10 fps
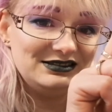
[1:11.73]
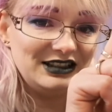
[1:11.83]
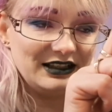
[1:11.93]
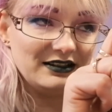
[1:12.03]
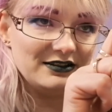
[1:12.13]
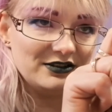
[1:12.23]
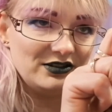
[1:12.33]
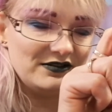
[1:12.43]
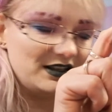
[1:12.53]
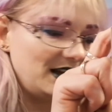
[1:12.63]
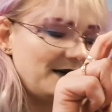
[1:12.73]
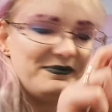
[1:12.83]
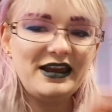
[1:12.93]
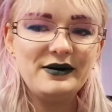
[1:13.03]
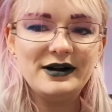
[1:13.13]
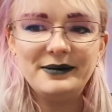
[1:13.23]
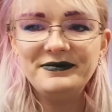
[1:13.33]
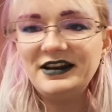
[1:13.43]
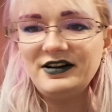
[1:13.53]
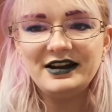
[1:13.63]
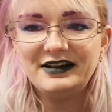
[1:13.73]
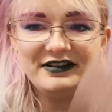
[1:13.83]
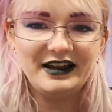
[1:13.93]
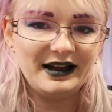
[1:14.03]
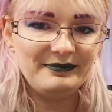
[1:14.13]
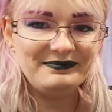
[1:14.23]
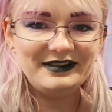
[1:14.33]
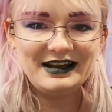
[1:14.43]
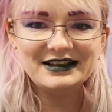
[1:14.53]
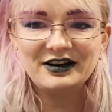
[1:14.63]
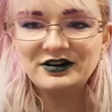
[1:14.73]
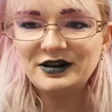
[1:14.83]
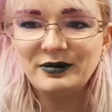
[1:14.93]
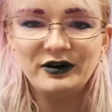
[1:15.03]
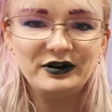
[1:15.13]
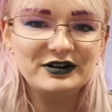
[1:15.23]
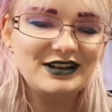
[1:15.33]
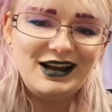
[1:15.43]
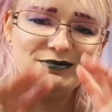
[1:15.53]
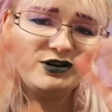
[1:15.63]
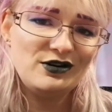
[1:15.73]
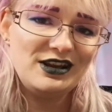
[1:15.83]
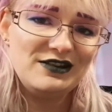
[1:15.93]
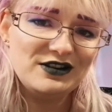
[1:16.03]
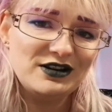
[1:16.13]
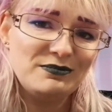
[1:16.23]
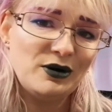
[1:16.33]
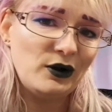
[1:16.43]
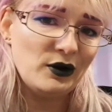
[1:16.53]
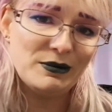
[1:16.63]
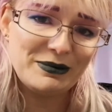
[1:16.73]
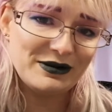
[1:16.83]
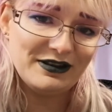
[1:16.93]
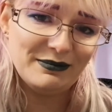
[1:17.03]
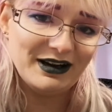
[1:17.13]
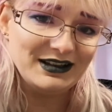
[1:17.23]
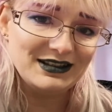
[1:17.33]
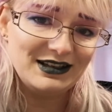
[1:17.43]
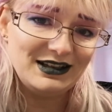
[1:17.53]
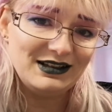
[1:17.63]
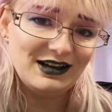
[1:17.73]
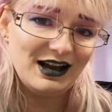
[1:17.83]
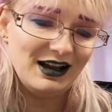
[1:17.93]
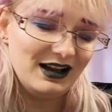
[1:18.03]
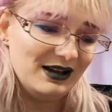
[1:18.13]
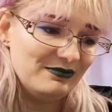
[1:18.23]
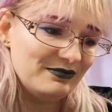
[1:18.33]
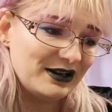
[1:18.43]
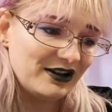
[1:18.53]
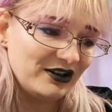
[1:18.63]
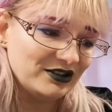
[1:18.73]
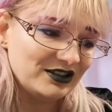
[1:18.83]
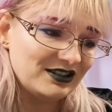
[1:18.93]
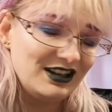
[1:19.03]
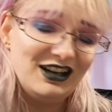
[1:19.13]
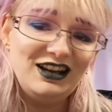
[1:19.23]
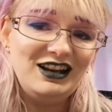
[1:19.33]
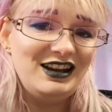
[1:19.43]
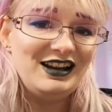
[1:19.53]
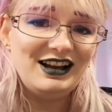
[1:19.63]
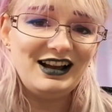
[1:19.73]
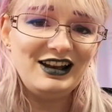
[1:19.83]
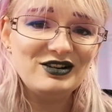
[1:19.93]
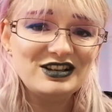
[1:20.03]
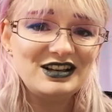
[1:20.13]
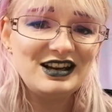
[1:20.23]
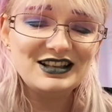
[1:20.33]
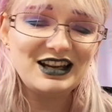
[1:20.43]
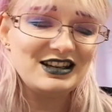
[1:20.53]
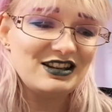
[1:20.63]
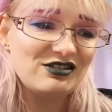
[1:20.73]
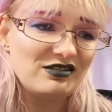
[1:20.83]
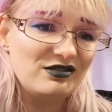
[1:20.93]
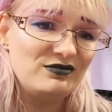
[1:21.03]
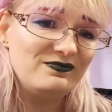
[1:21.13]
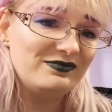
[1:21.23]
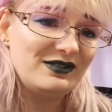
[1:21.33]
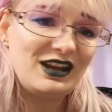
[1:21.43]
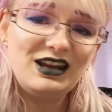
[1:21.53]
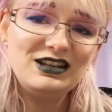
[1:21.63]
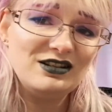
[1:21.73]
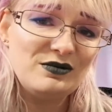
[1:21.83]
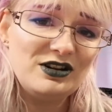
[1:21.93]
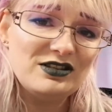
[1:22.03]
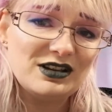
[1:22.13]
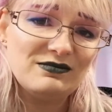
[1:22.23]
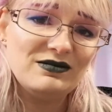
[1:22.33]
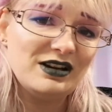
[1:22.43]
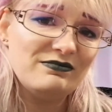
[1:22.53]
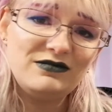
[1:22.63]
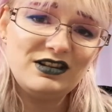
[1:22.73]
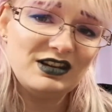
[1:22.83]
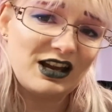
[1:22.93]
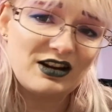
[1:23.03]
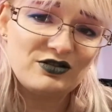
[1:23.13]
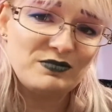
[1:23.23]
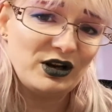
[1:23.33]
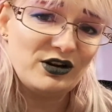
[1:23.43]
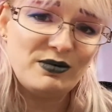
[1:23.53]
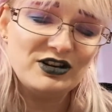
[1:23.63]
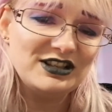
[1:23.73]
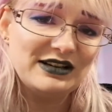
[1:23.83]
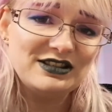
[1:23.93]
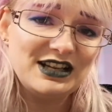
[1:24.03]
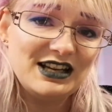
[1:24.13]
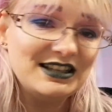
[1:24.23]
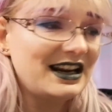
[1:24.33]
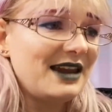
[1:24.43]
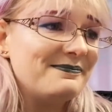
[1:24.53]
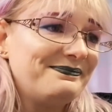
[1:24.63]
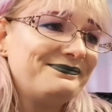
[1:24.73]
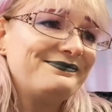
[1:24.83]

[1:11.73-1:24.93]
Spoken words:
you can sort of see it. Anyway, you're not here for that. Let's get on to the products. I'm not even going to pull up the magazine because I looked at it, I scanned it through. It's not worth it. The thing I could pull it up on's downstairs, and again,